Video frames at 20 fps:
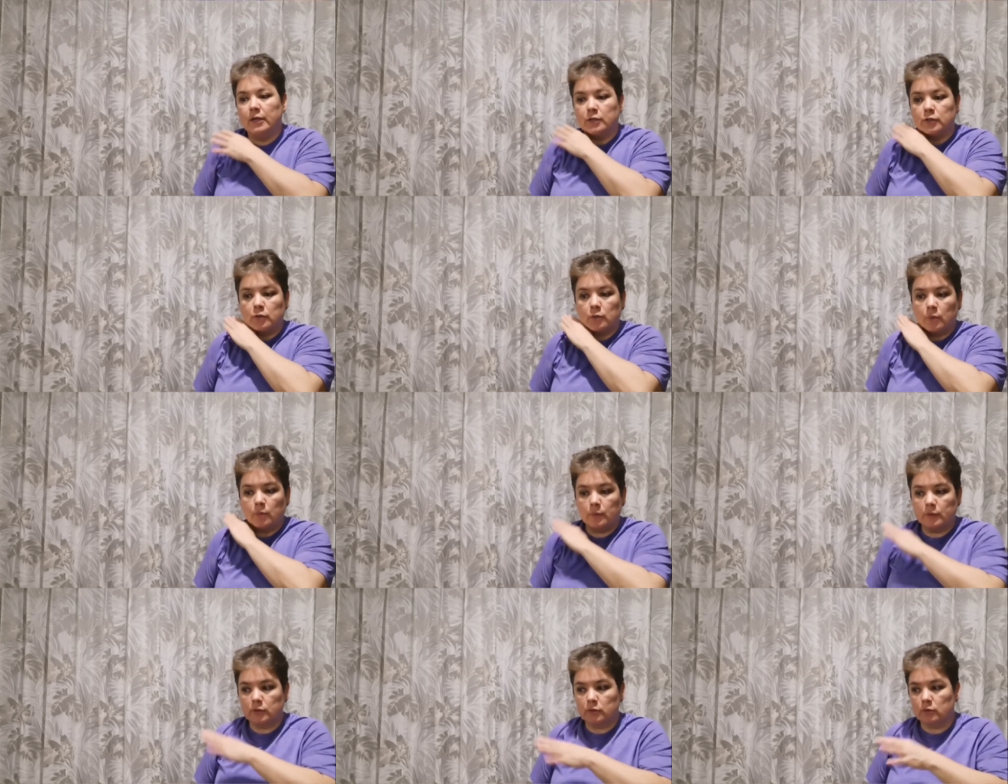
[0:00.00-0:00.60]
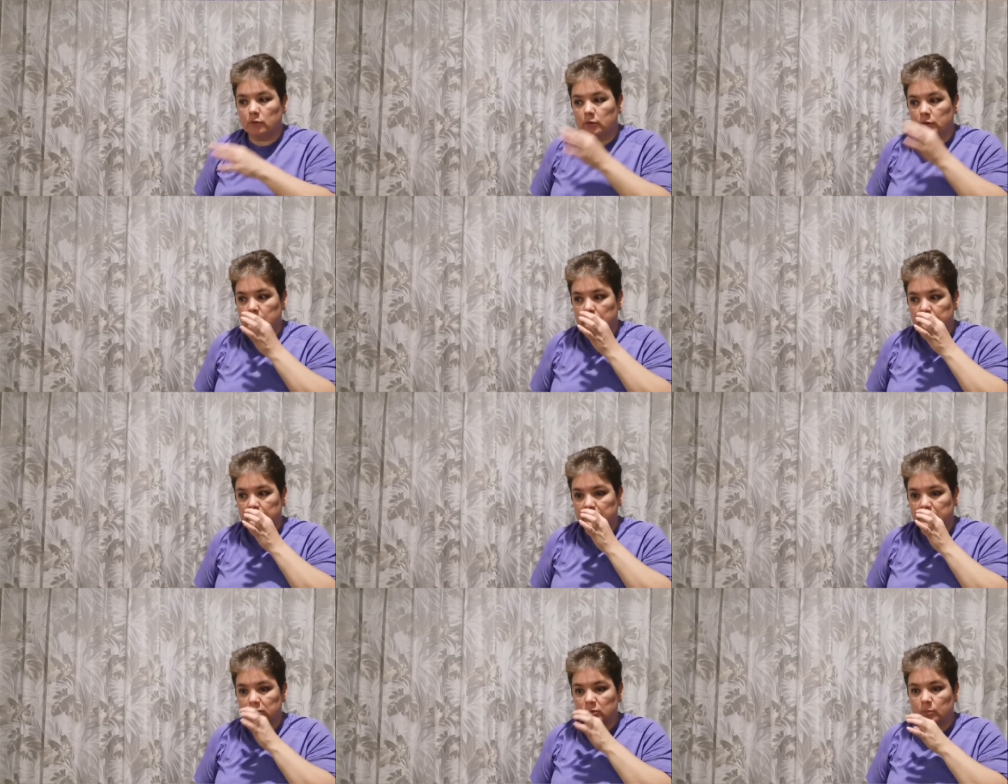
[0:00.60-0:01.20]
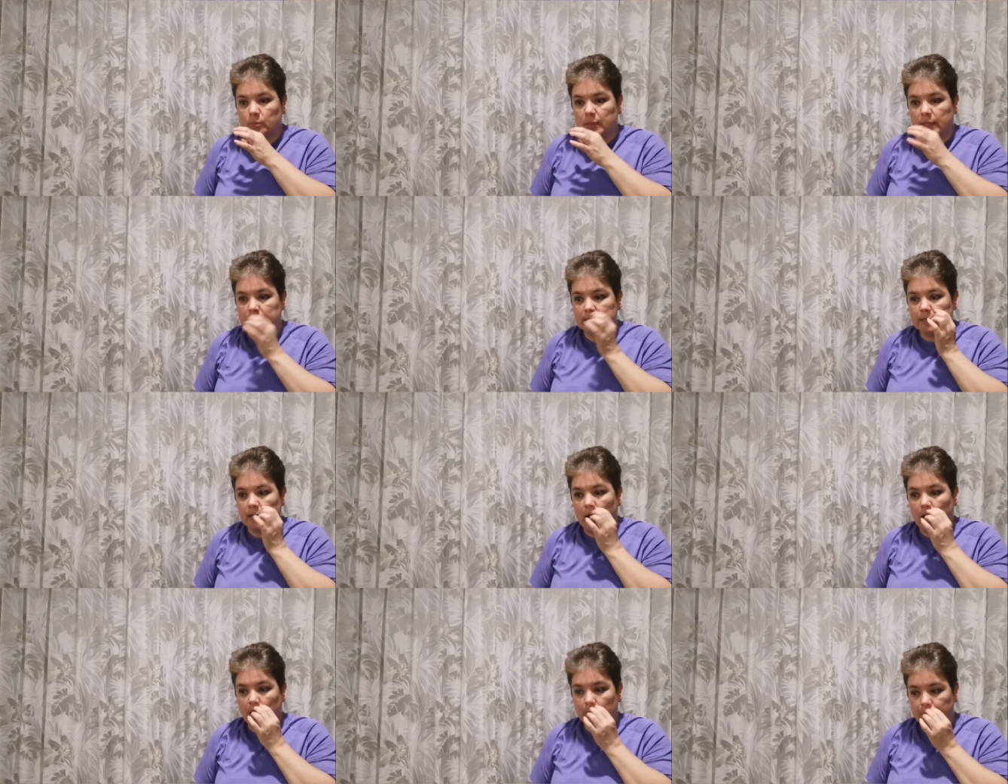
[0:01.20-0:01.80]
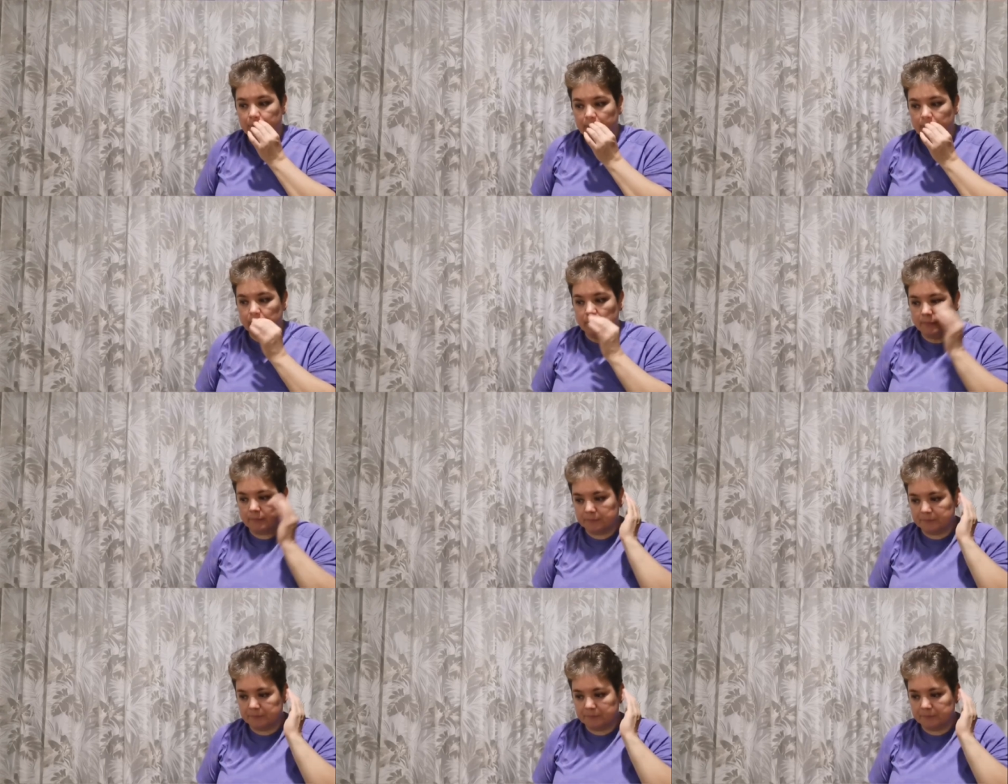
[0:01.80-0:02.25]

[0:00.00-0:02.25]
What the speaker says: So we don't need to mess up